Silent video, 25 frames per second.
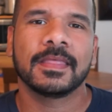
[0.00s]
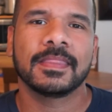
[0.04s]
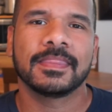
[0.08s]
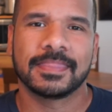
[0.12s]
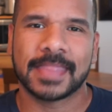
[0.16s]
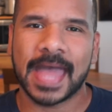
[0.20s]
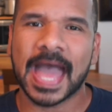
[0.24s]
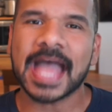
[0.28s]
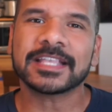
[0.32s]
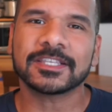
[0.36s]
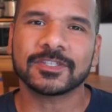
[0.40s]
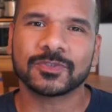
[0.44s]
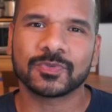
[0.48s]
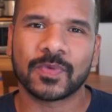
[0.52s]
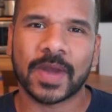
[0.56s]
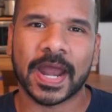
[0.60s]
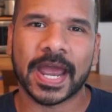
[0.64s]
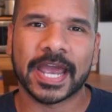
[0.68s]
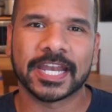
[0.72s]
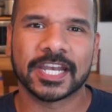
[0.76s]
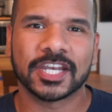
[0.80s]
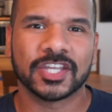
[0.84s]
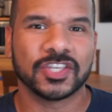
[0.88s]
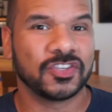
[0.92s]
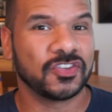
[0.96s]
That's
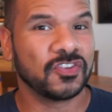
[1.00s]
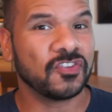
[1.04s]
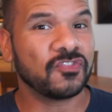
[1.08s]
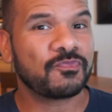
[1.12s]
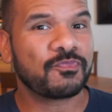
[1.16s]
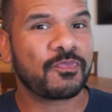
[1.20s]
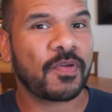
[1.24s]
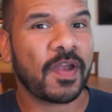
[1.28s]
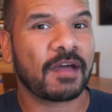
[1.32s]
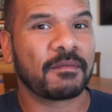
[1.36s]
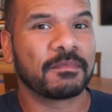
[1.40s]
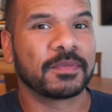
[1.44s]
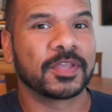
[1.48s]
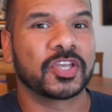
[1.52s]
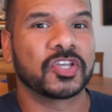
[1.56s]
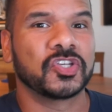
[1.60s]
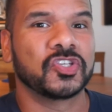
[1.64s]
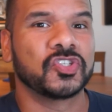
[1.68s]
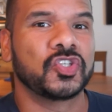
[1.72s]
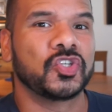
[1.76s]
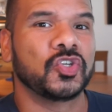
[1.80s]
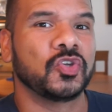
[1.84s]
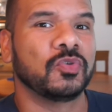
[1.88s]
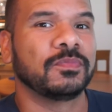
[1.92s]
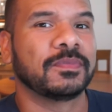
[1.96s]
right. You've probably
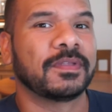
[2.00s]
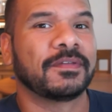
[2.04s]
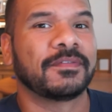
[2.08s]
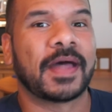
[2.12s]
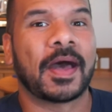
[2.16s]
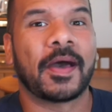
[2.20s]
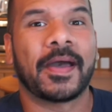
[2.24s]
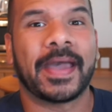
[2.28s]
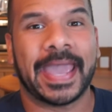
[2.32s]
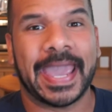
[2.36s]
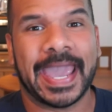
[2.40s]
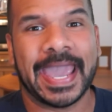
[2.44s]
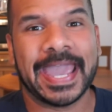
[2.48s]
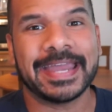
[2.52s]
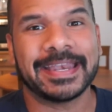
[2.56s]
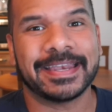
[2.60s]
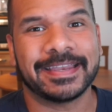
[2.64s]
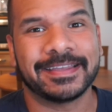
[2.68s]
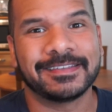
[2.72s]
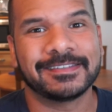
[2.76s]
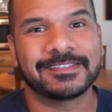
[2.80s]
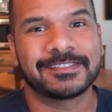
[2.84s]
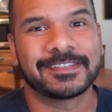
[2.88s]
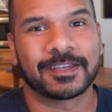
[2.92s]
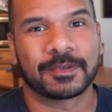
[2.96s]
consumed about 8
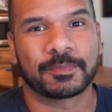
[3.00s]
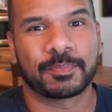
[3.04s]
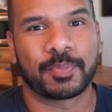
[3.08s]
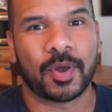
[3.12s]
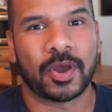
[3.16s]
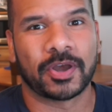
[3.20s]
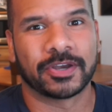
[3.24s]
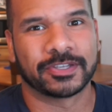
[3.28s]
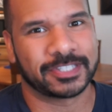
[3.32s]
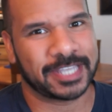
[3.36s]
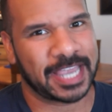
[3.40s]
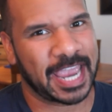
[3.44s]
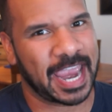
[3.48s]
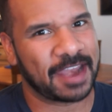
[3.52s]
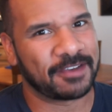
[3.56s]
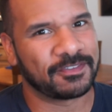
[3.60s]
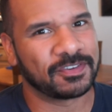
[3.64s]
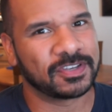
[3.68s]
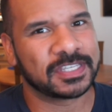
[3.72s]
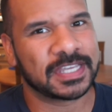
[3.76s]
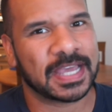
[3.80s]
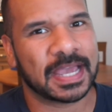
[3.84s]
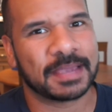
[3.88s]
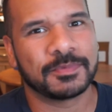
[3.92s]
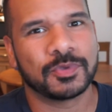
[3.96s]
insect parts
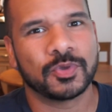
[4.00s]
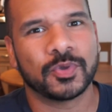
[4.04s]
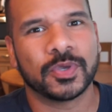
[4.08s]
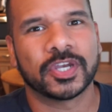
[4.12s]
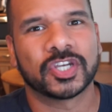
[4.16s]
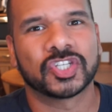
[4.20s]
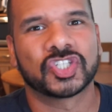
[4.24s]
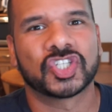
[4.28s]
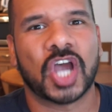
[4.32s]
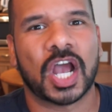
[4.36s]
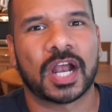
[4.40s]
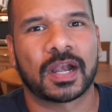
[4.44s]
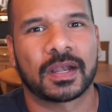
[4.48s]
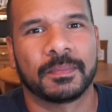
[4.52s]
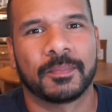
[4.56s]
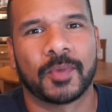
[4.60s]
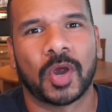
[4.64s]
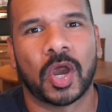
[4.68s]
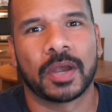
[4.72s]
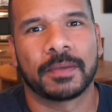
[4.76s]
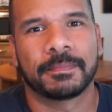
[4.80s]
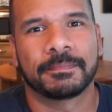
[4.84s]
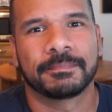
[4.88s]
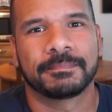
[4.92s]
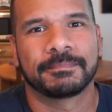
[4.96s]
every time you eat a chocolate
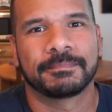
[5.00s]
bar.